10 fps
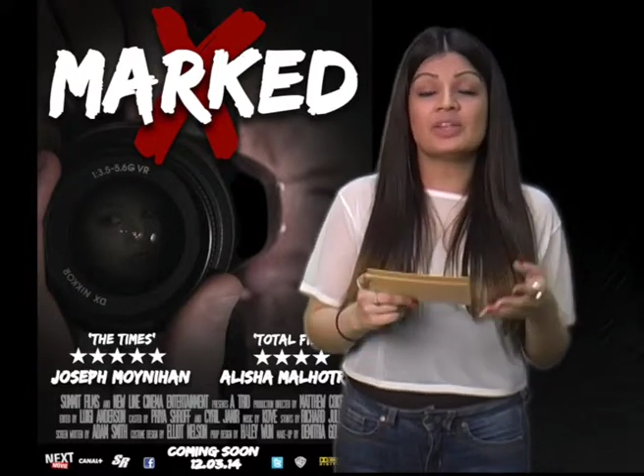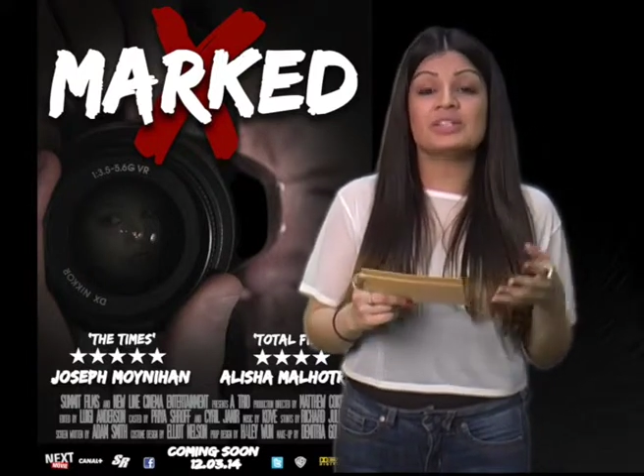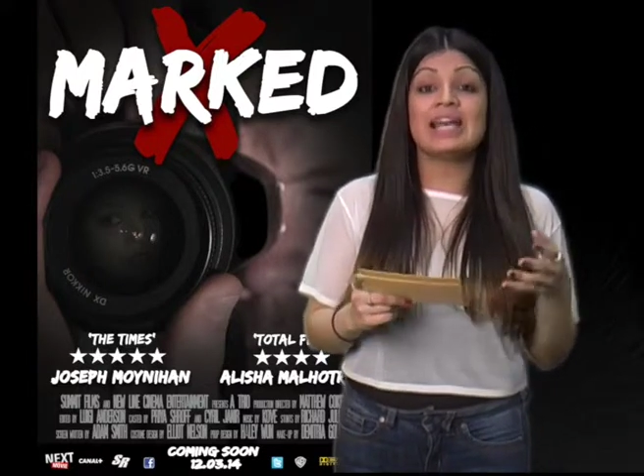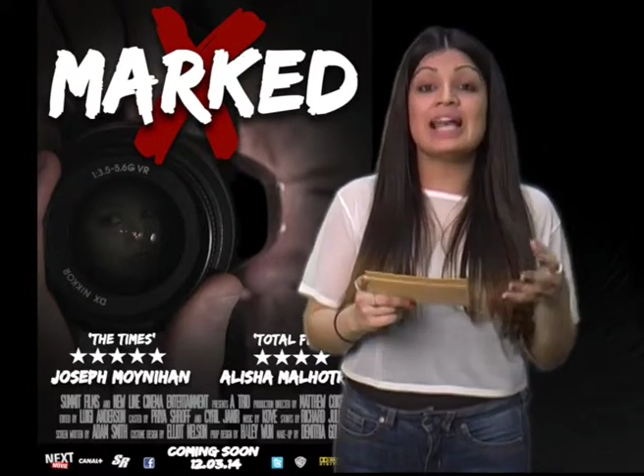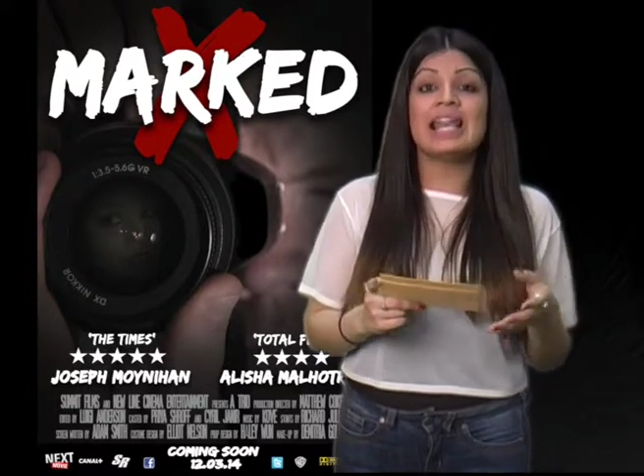
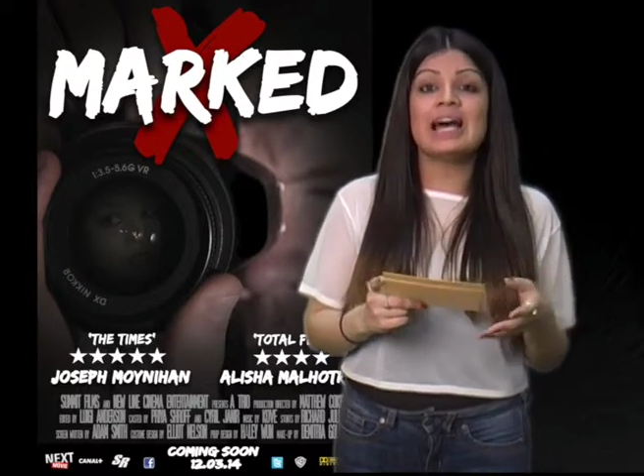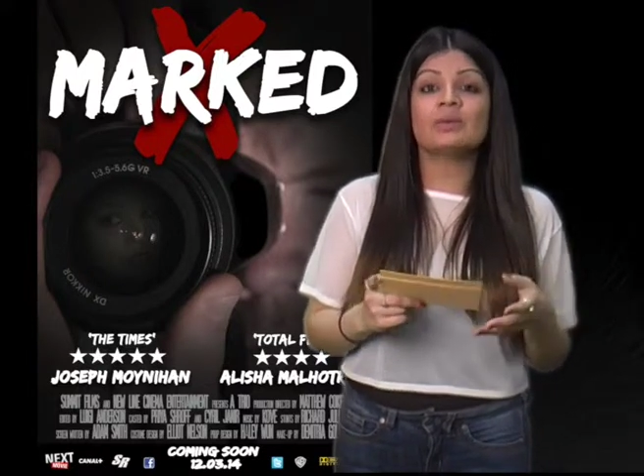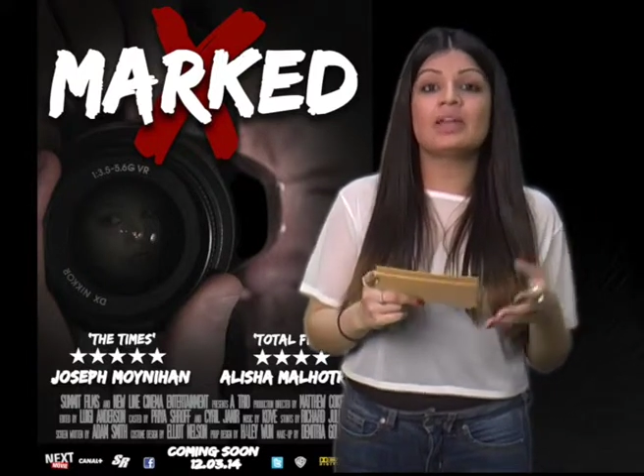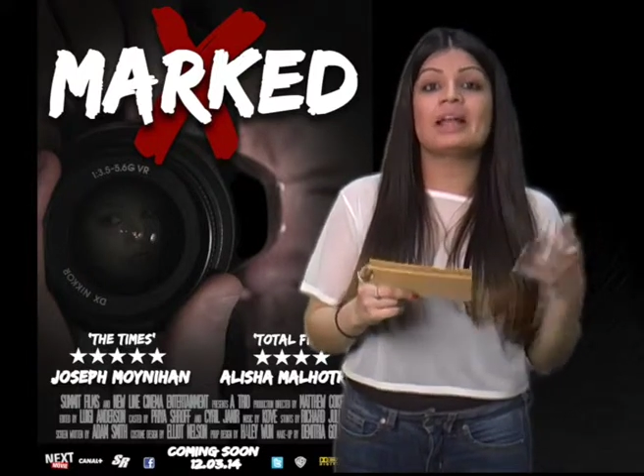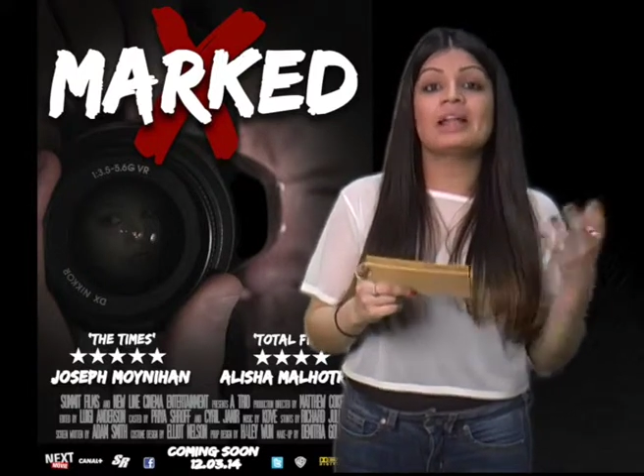because it
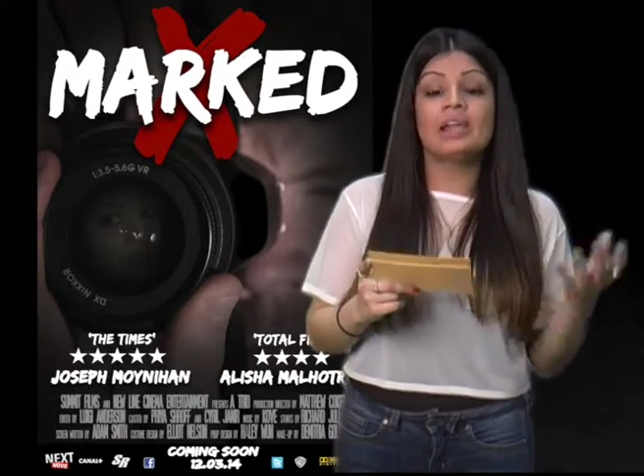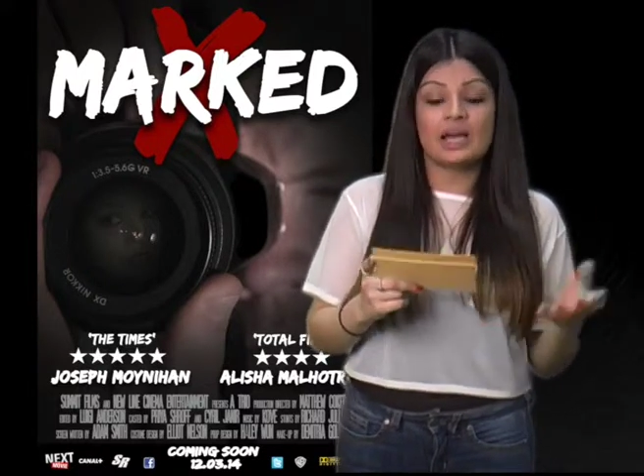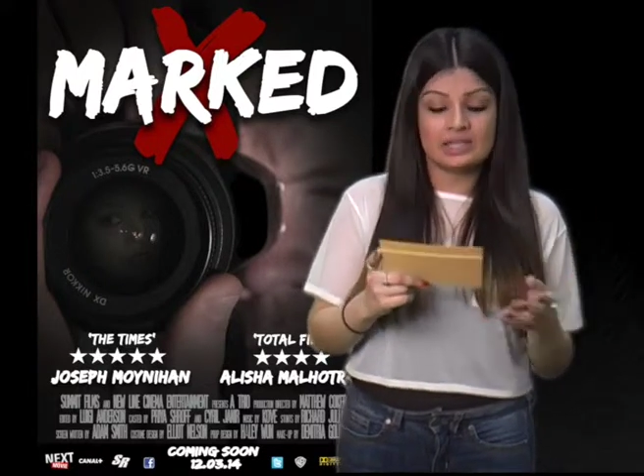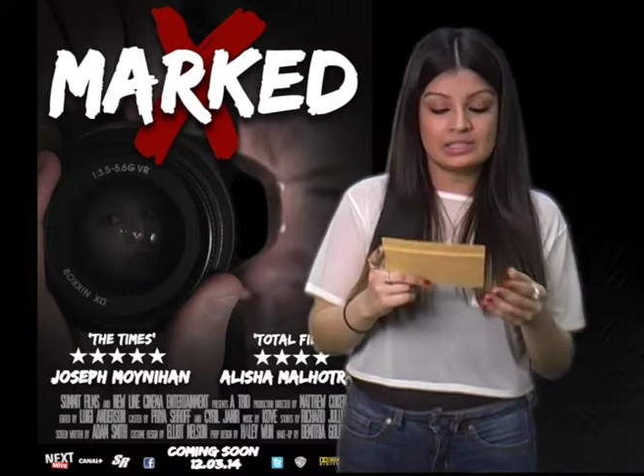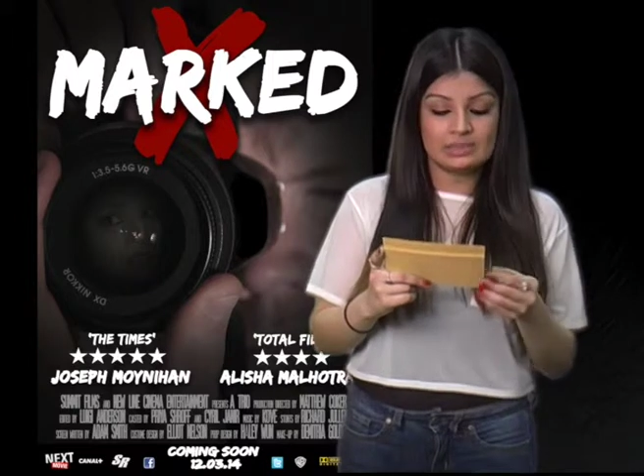allowed like
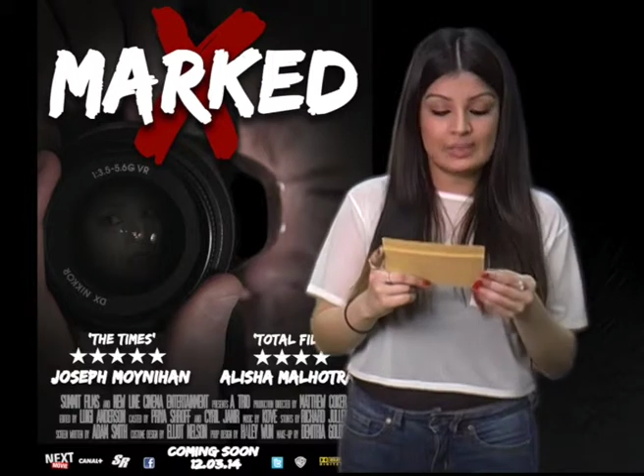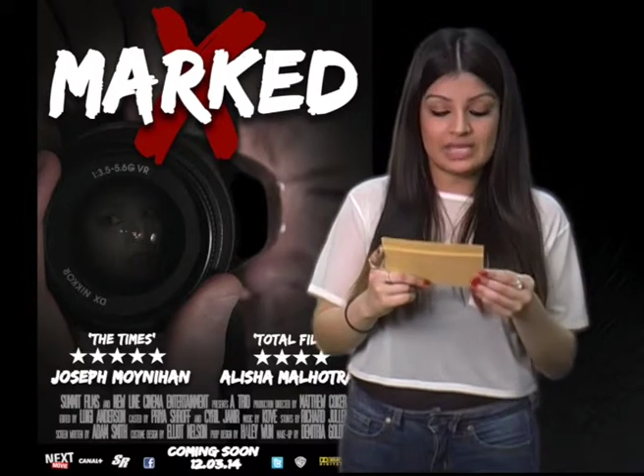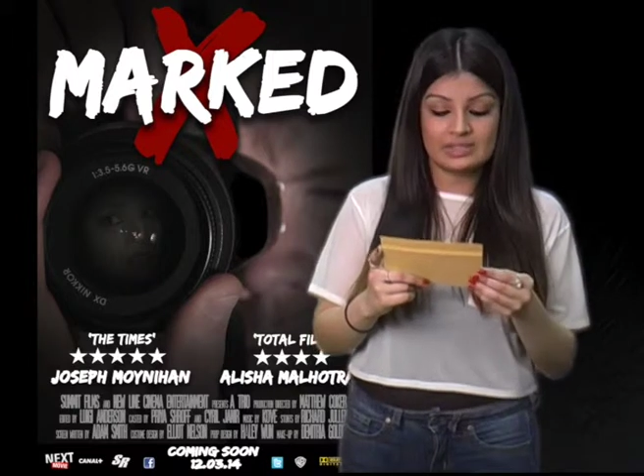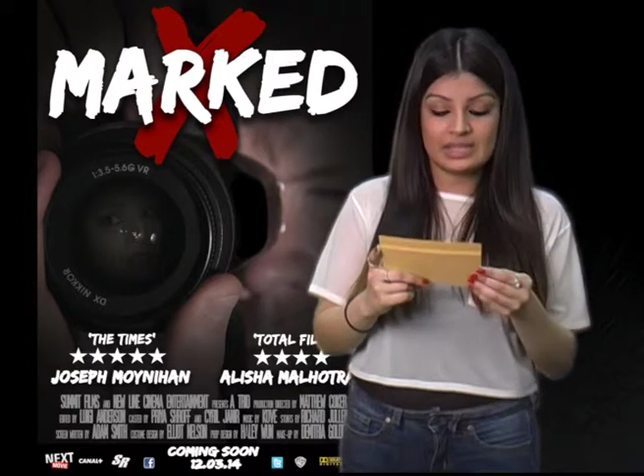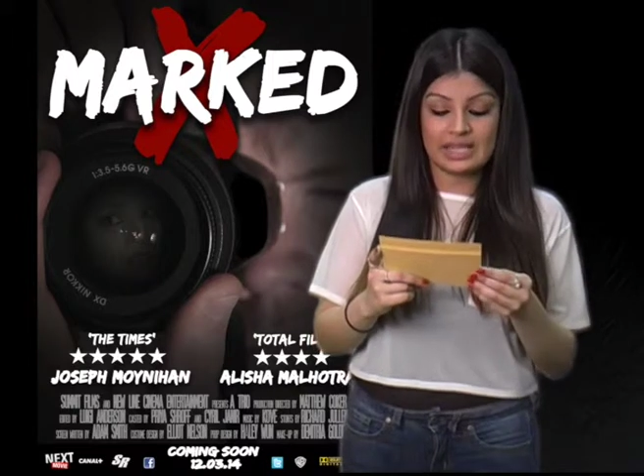line
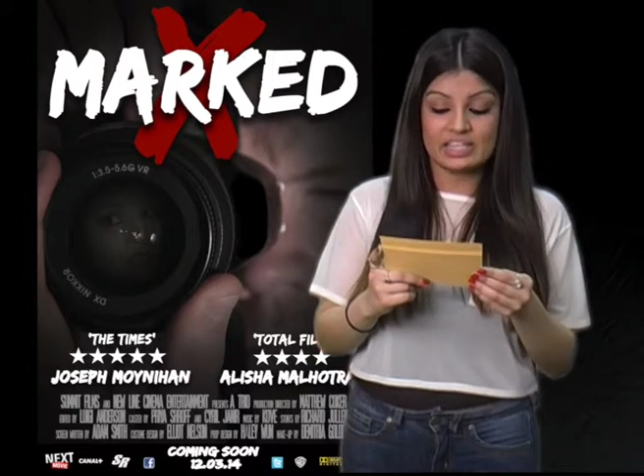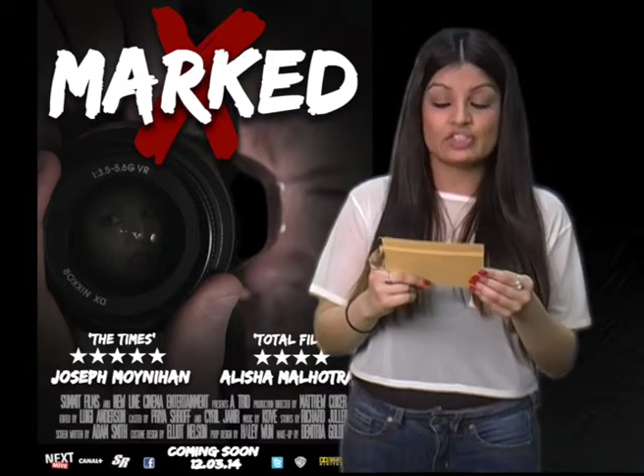spacing